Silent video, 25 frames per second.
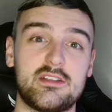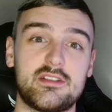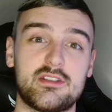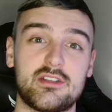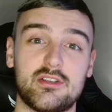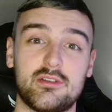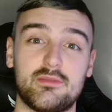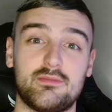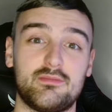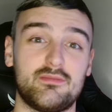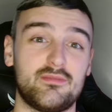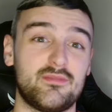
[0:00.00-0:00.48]

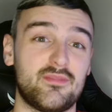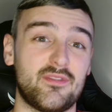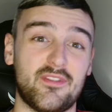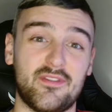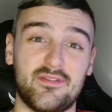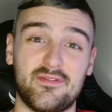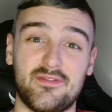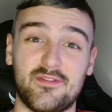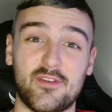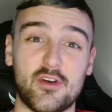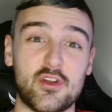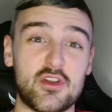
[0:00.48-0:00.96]
to
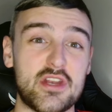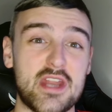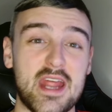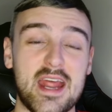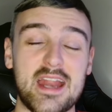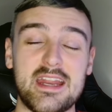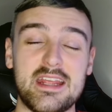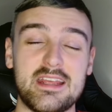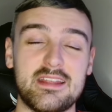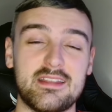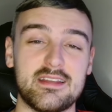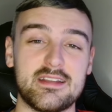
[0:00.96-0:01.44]
fund
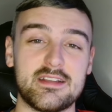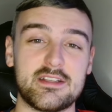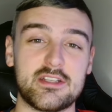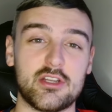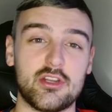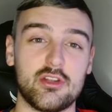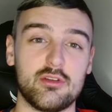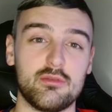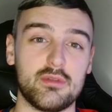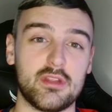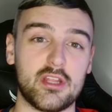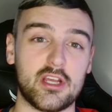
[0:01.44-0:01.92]
anything to
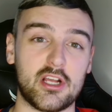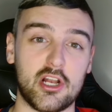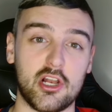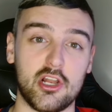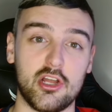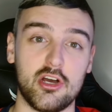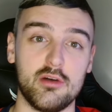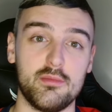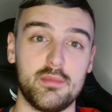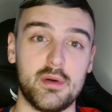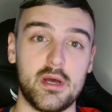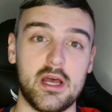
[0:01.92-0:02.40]
do with the
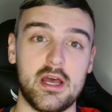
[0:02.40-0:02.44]
club,